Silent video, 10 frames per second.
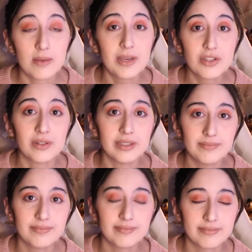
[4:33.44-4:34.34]
I picture it
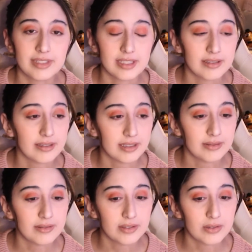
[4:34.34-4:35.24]
it's you
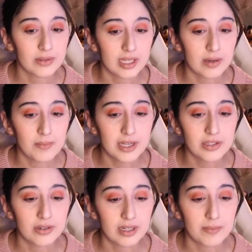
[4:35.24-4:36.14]
know it's totally how I picture it.